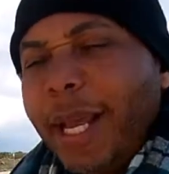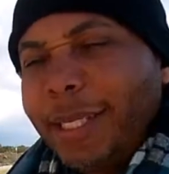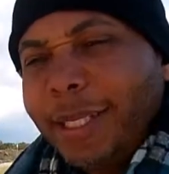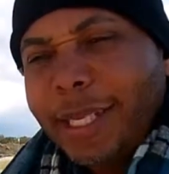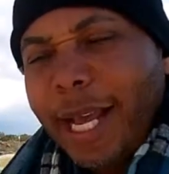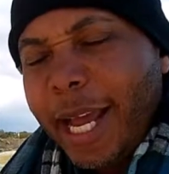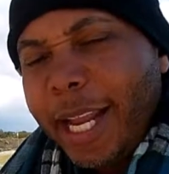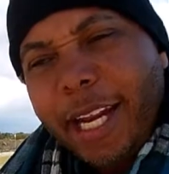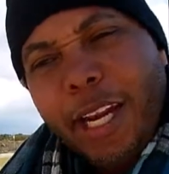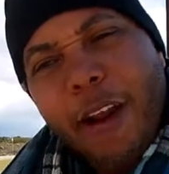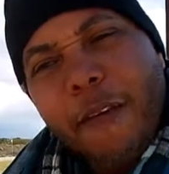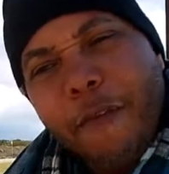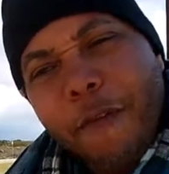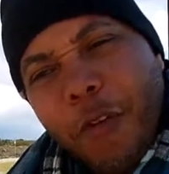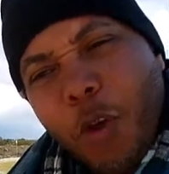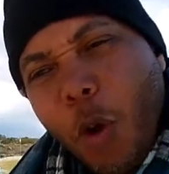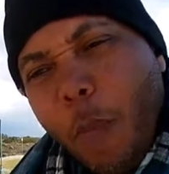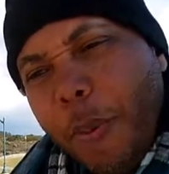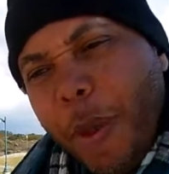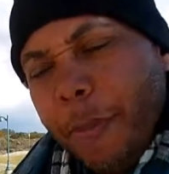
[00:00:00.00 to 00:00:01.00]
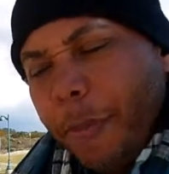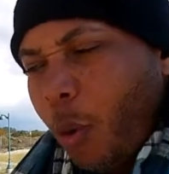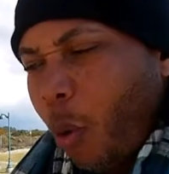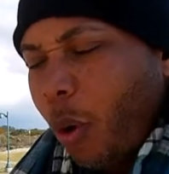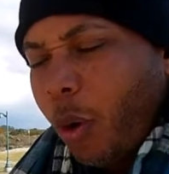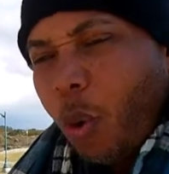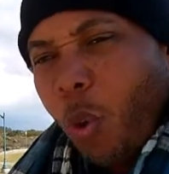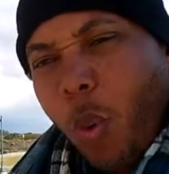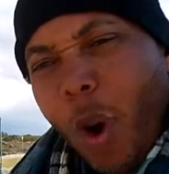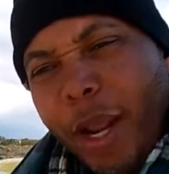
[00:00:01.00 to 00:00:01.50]
excited and a few people who
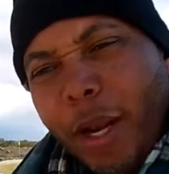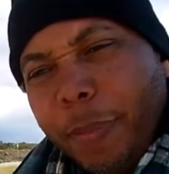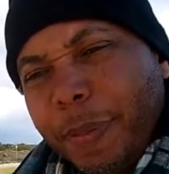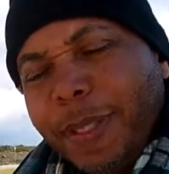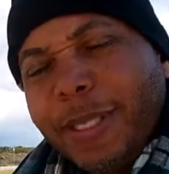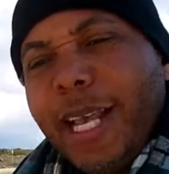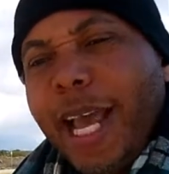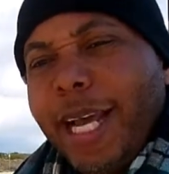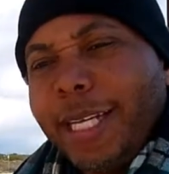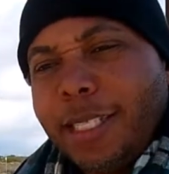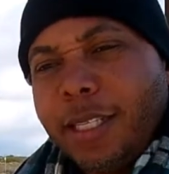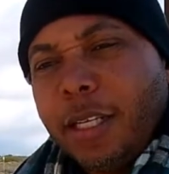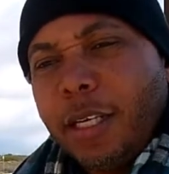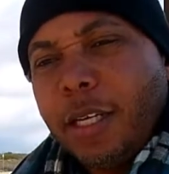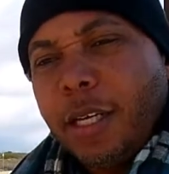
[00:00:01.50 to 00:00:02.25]
are quite upset